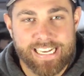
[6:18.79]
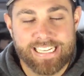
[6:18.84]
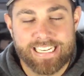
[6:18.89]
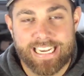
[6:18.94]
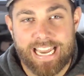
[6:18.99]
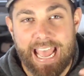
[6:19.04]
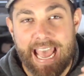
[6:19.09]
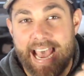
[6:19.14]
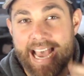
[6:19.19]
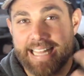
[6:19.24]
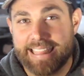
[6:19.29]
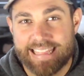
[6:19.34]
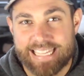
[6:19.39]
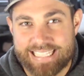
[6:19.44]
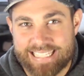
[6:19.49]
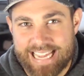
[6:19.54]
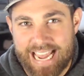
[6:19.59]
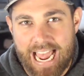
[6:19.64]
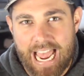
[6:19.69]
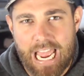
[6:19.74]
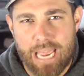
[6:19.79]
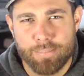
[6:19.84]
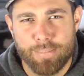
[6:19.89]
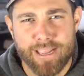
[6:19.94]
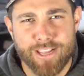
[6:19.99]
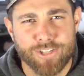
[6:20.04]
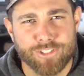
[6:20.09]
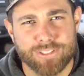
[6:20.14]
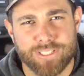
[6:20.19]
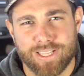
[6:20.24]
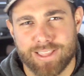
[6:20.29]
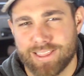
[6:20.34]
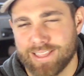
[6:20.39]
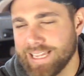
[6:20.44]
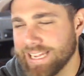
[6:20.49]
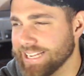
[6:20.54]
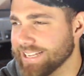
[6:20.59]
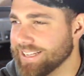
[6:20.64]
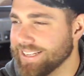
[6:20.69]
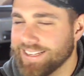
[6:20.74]
And at the time, I used to
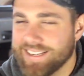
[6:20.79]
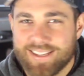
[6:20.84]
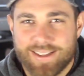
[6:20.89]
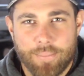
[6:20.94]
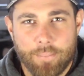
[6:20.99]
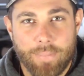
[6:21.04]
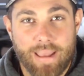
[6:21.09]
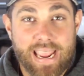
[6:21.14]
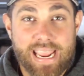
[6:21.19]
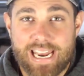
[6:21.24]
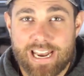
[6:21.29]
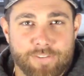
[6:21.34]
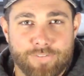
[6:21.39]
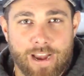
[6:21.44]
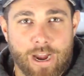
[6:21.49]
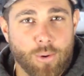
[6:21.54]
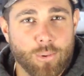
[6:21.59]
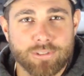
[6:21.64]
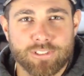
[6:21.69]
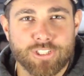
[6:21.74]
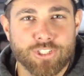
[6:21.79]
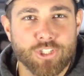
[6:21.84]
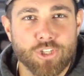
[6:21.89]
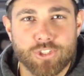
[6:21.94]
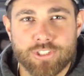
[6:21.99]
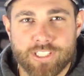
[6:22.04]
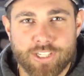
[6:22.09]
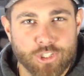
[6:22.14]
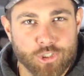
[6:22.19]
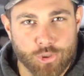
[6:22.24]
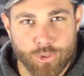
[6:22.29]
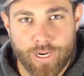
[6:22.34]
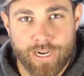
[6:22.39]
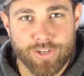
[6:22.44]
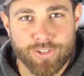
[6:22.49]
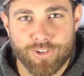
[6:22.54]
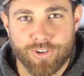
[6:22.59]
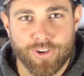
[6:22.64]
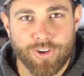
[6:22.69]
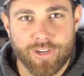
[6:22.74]
think, man, if I wasn't using a
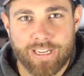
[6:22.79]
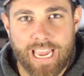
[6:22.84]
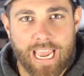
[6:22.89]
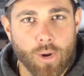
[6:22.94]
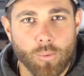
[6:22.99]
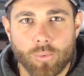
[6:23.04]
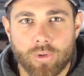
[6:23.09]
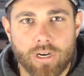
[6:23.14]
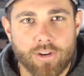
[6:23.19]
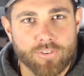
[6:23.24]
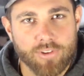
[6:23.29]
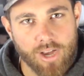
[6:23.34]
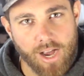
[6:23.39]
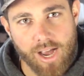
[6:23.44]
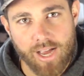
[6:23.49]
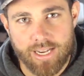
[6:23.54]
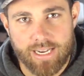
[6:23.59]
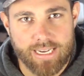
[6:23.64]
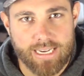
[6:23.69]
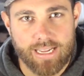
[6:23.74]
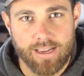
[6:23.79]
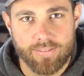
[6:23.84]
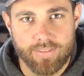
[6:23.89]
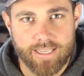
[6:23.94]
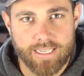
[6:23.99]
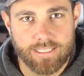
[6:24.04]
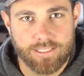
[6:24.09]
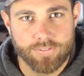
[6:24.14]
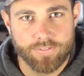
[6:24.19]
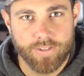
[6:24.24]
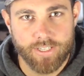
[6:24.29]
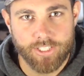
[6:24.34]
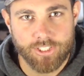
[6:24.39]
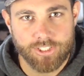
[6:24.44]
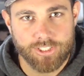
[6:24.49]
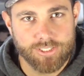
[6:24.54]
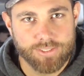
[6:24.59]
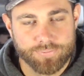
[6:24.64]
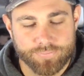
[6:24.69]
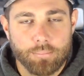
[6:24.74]
trailer hook, I wouldn't have caught any of these
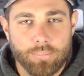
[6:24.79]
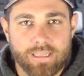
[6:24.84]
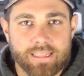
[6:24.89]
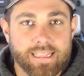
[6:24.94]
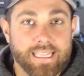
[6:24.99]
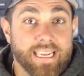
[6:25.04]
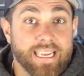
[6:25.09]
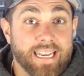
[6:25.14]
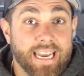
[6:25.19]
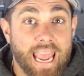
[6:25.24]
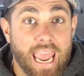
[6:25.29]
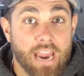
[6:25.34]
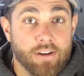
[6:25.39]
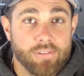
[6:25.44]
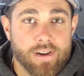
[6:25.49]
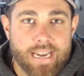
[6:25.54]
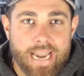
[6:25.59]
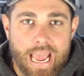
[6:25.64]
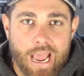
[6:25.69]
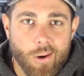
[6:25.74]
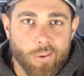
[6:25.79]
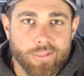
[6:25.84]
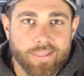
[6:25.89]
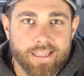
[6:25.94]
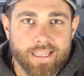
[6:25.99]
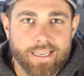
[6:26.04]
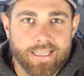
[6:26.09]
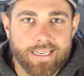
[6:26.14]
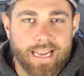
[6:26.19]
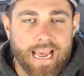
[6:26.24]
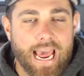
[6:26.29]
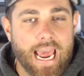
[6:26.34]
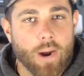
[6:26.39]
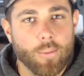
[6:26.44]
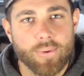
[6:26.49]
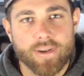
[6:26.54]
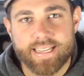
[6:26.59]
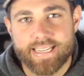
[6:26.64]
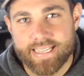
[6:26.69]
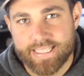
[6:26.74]
fish. But then every now and then
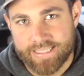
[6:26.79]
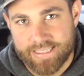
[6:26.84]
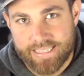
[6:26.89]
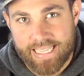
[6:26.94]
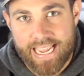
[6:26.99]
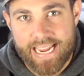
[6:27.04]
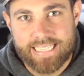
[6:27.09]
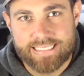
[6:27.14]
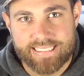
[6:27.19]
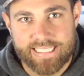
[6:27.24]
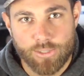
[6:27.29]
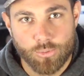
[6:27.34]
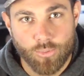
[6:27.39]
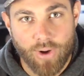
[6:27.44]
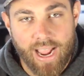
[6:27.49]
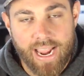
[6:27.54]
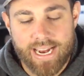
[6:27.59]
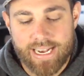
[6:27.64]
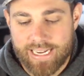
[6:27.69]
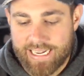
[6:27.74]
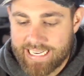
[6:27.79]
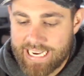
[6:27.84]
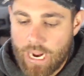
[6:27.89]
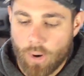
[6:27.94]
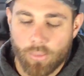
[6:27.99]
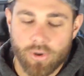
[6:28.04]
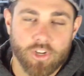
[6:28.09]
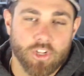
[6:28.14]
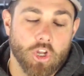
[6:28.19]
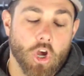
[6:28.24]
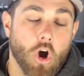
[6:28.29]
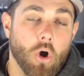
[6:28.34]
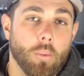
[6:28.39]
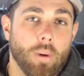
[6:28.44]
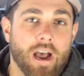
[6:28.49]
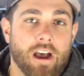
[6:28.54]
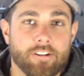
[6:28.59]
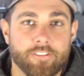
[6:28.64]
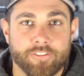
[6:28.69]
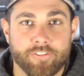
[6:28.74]
I would get lazy, right? And I would
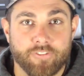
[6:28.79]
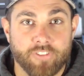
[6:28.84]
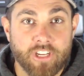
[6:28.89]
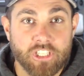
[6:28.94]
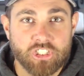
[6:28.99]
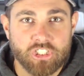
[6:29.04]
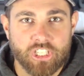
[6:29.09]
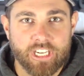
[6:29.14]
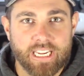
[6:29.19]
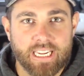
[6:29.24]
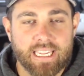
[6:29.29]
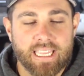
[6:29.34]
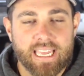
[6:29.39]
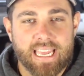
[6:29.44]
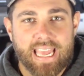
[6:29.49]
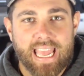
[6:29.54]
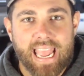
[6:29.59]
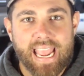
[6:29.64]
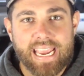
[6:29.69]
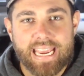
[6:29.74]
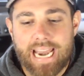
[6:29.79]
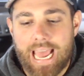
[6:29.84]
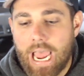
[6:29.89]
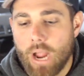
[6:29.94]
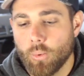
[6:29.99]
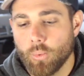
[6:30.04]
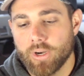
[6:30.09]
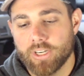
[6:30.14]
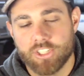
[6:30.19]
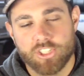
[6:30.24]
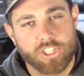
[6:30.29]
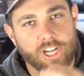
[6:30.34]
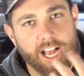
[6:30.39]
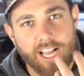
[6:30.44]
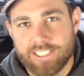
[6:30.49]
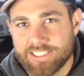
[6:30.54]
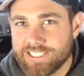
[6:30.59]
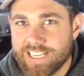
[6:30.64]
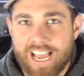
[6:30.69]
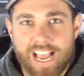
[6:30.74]
go out fishing and I would
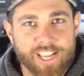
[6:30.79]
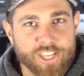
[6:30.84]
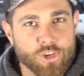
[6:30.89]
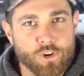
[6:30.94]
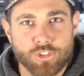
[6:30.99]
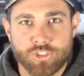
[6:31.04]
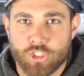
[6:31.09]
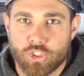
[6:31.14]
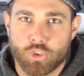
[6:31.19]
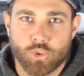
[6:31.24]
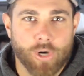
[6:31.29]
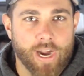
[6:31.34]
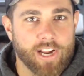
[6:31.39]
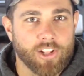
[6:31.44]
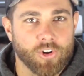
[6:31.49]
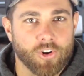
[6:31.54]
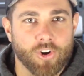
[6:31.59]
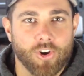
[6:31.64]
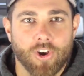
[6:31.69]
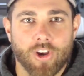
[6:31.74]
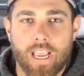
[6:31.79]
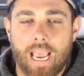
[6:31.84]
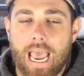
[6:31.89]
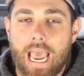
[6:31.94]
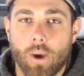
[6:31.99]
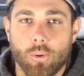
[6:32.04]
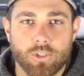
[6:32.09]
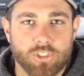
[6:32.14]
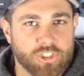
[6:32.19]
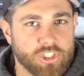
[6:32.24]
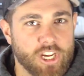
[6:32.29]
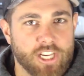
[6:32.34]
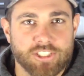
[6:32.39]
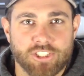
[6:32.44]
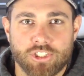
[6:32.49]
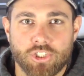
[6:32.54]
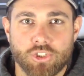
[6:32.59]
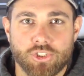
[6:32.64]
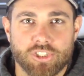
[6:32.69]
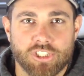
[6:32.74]
just not use a trailer hook. I would
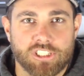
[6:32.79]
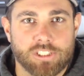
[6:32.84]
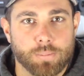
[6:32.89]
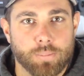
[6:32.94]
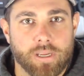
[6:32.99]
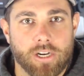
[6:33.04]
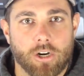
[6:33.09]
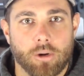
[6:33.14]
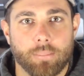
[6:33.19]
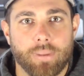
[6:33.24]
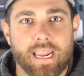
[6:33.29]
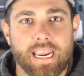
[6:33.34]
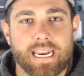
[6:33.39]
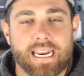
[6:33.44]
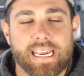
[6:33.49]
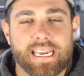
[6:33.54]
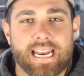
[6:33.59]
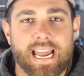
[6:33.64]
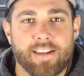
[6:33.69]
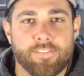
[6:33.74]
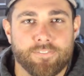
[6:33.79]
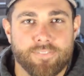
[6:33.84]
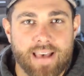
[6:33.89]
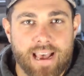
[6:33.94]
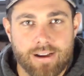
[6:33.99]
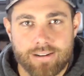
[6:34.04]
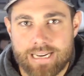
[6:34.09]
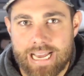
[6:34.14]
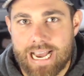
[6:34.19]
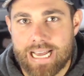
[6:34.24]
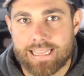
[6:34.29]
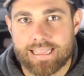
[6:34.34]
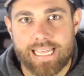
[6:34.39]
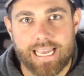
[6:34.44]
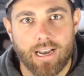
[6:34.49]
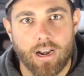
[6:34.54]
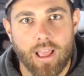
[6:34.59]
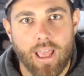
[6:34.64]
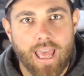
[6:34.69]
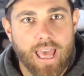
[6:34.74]
just use a spinnerbait. And I found out
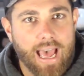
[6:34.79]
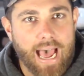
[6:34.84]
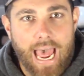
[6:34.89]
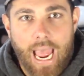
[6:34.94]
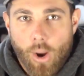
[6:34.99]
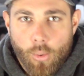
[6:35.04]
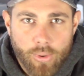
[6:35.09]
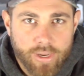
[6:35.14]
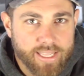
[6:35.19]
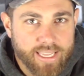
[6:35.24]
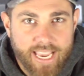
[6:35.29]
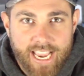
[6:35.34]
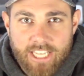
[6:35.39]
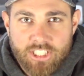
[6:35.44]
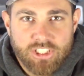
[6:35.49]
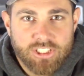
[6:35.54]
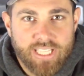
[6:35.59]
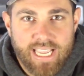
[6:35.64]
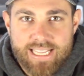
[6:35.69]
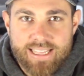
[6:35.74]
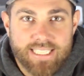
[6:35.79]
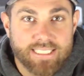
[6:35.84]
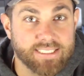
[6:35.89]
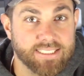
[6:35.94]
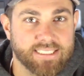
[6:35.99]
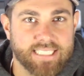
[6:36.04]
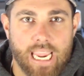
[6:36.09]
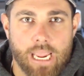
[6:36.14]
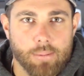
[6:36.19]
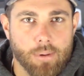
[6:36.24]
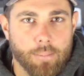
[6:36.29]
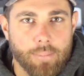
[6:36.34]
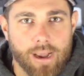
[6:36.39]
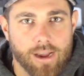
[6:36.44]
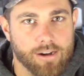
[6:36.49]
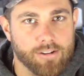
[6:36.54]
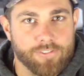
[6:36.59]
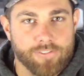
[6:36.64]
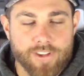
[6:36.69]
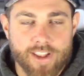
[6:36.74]
that I would catch like the same
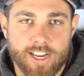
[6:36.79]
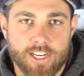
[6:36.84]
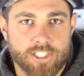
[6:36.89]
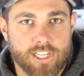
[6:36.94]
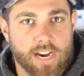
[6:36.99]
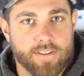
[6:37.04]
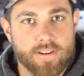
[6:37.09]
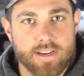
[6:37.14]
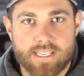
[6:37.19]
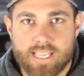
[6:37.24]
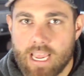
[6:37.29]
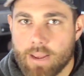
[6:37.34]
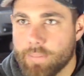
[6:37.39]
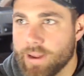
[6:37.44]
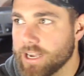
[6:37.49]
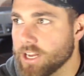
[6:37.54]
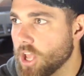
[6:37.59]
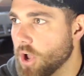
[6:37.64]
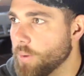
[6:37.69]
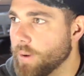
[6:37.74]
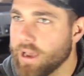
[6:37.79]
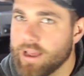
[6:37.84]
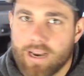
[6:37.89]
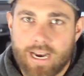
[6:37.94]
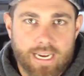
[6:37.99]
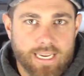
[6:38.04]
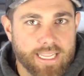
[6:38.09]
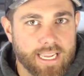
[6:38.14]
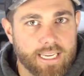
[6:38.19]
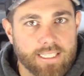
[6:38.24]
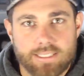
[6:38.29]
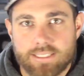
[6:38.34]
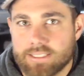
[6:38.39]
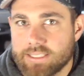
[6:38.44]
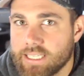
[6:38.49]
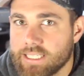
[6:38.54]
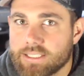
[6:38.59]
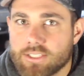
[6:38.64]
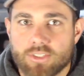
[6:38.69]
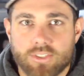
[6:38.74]
amount of fish. Every time I'd go out, I'd catch
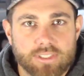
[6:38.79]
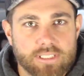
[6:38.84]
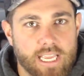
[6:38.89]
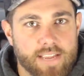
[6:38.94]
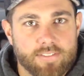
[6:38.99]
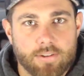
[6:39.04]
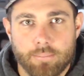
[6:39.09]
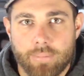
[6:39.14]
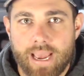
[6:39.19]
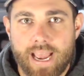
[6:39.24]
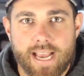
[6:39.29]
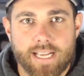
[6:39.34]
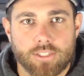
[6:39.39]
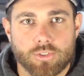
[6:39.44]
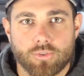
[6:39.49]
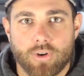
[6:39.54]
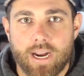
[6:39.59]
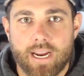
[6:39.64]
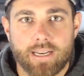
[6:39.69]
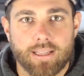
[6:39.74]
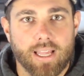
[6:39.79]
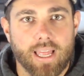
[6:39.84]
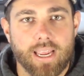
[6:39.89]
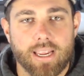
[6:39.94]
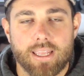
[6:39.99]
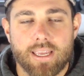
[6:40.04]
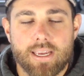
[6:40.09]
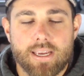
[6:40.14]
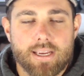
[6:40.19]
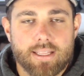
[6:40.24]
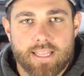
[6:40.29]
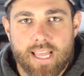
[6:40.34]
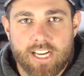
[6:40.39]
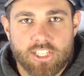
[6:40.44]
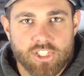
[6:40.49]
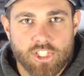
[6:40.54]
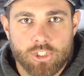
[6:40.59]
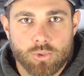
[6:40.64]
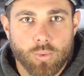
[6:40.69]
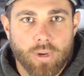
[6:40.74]
six or seven bass, right? Like
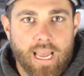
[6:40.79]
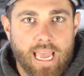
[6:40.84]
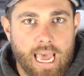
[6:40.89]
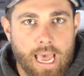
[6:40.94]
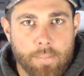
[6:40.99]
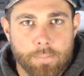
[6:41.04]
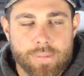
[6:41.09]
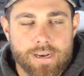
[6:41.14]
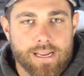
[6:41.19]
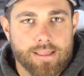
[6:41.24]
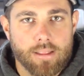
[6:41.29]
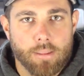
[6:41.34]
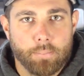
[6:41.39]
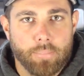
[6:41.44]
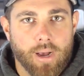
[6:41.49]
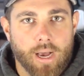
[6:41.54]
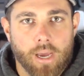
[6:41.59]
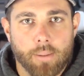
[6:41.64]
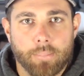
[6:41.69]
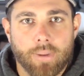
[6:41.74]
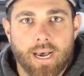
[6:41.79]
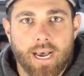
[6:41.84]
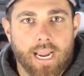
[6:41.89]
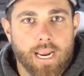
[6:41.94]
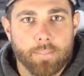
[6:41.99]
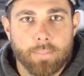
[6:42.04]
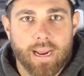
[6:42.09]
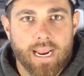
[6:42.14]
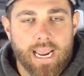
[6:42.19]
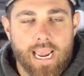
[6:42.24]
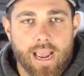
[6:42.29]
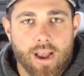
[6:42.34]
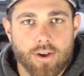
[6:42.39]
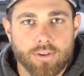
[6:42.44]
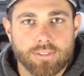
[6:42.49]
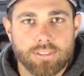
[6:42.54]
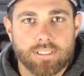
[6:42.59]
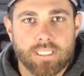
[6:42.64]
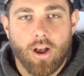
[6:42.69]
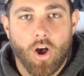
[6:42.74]
that's just what happened in the pond behind my
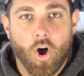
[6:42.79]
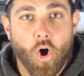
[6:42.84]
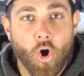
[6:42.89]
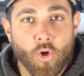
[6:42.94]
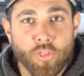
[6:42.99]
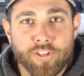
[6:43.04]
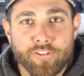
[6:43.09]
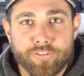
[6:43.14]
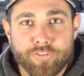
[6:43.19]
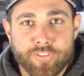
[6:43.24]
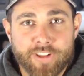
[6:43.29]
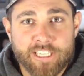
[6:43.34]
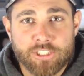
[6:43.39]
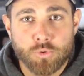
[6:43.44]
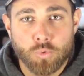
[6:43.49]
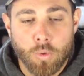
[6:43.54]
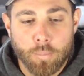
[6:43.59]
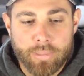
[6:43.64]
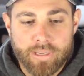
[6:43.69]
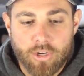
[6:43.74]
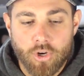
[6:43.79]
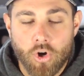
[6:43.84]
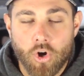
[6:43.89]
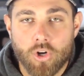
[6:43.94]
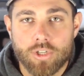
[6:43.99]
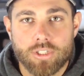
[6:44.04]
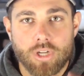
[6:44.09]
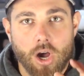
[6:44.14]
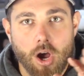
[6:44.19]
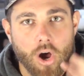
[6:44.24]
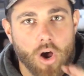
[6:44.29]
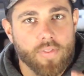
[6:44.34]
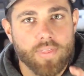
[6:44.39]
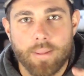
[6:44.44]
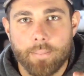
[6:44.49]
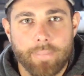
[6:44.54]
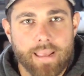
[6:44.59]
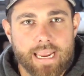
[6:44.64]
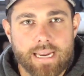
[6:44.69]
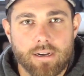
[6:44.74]
house. All the fish would be hooked on
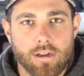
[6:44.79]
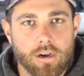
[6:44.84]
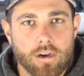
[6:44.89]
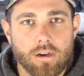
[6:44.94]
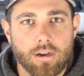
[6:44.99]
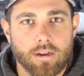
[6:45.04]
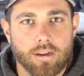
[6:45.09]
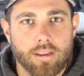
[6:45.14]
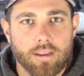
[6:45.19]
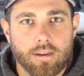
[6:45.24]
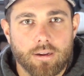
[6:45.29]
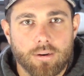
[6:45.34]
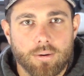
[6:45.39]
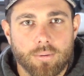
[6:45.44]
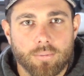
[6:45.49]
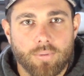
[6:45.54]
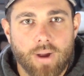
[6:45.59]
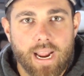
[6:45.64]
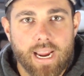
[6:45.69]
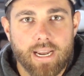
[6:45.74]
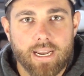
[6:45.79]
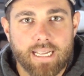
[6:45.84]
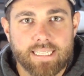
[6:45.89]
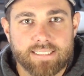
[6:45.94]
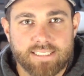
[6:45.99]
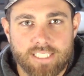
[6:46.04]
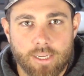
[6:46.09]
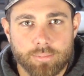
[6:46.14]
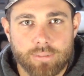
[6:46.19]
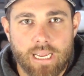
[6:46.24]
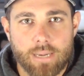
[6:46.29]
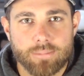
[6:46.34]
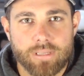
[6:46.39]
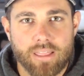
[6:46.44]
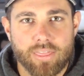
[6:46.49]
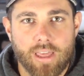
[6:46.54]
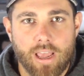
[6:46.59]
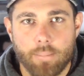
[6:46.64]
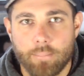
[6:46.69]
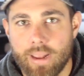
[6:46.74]
the main hook, right? And sometimes
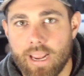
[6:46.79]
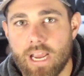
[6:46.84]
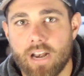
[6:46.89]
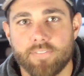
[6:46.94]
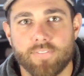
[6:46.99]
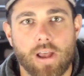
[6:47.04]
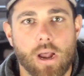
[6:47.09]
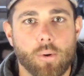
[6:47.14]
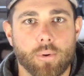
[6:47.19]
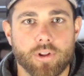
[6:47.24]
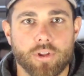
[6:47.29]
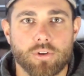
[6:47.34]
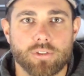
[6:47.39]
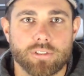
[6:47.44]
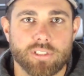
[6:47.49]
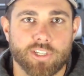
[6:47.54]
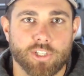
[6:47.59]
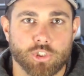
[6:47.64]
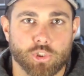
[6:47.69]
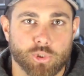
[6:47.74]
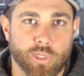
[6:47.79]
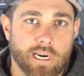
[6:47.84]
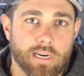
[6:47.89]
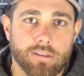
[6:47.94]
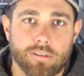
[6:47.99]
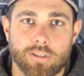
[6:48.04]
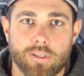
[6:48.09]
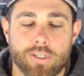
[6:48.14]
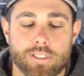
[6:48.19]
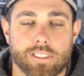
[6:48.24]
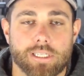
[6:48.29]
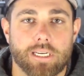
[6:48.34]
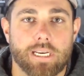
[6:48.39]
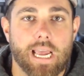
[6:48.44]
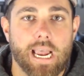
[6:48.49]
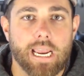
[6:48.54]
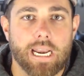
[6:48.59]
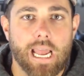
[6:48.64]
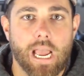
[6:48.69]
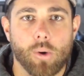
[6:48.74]
I thought, man, if I would use a trailer hook
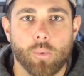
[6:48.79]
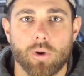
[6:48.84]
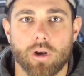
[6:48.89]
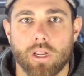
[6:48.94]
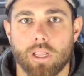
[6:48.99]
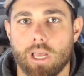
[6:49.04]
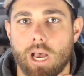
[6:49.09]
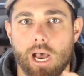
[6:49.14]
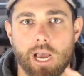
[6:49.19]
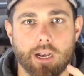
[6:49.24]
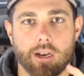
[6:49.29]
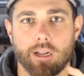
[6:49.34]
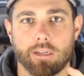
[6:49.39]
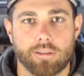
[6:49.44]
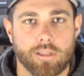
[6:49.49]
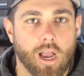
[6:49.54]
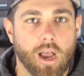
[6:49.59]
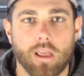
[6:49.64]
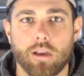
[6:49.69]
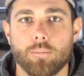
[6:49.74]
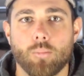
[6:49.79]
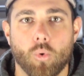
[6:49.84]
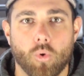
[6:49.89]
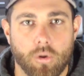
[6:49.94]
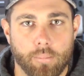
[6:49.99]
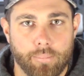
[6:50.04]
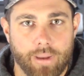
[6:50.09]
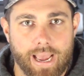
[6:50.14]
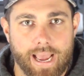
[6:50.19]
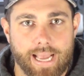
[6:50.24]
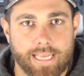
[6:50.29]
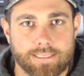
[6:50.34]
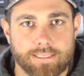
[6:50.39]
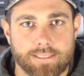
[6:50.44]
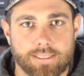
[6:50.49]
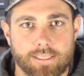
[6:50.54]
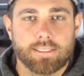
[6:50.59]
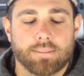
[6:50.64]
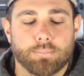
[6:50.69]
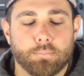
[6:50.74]
tonight, I would have caught a ton more bass.